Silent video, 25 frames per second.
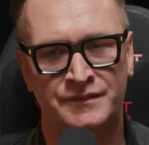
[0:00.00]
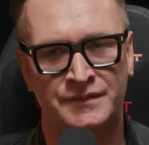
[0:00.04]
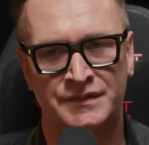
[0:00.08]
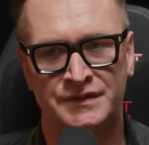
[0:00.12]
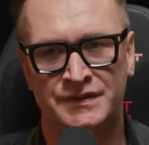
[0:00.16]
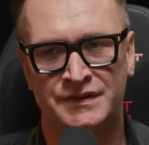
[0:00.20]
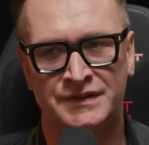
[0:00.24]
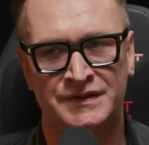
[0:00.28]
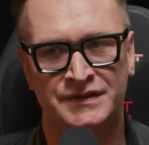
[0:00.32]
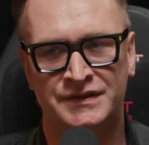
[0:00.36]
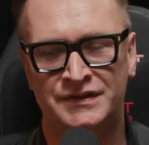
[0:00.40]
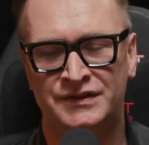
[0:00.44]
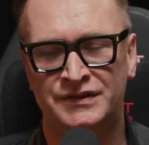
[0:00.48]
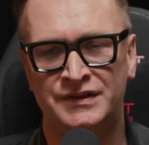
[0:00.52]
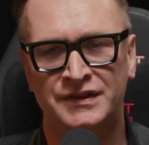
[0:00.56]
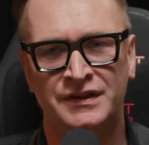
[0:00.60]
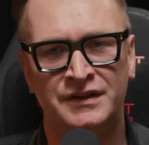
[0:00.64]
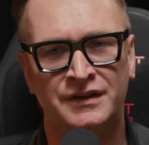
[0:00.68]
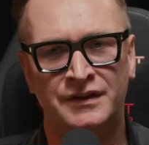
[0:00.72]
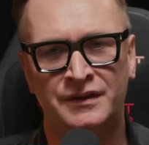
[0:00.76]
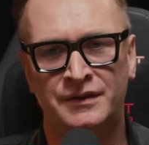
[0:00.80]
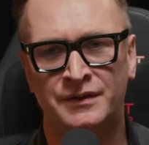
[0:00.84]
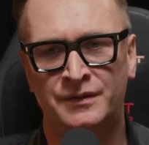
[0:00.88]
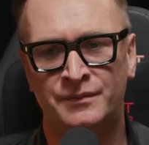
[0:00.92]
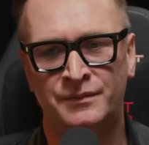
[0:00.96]

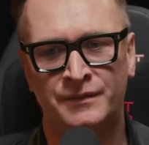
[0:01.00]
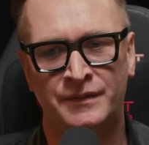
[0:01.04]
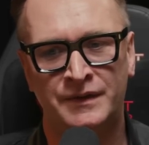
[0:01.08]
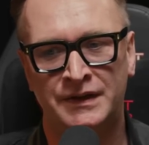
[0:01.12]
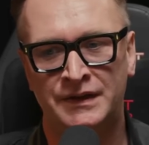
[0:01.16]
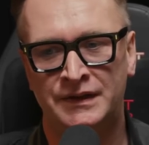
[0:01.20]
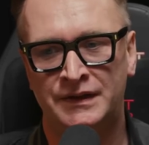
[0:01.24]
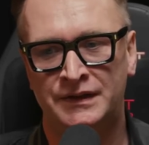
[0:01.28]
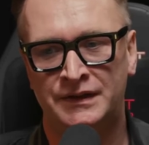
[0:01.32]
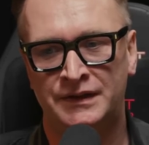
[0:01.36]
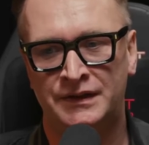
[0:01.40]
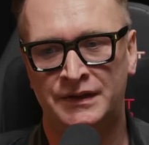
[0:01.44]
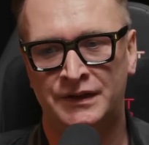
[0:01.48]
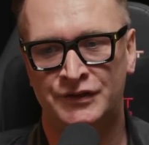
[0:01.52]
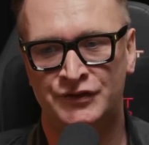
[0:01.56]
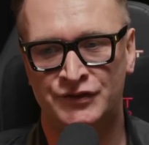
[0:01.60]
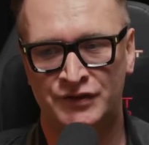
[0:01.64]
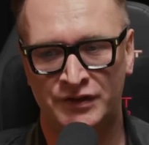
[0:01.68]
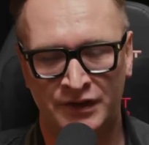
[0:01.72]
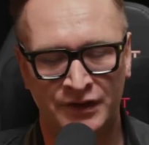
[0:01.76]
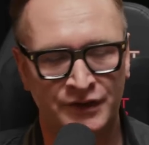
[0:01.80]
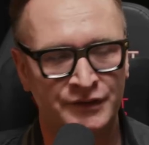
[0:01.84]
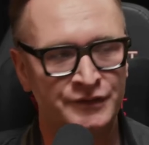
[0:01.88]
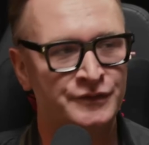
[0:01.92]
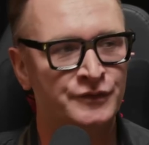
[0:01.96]
still a
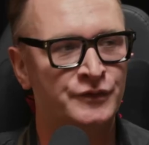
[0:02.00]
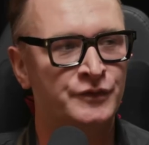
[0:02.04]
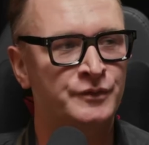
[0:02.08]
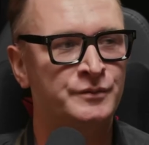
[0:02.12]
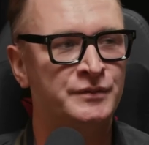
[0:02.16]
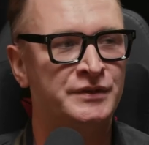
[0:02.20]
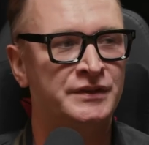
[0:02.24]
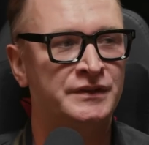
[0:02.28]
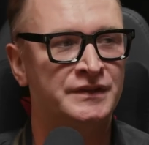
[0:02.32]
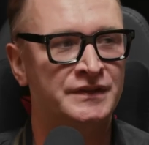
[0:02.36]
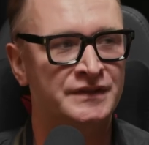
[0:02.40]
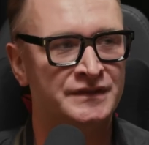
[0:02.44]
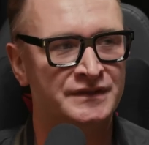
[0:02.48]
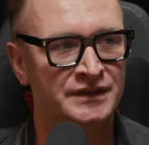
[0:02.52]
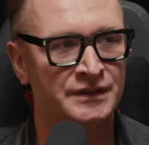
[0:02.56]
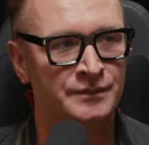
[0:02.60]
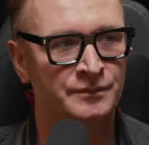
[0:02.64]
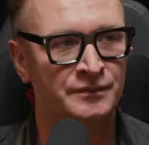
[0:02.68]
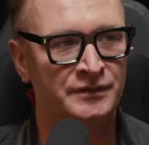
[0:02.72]
challenge for me at the same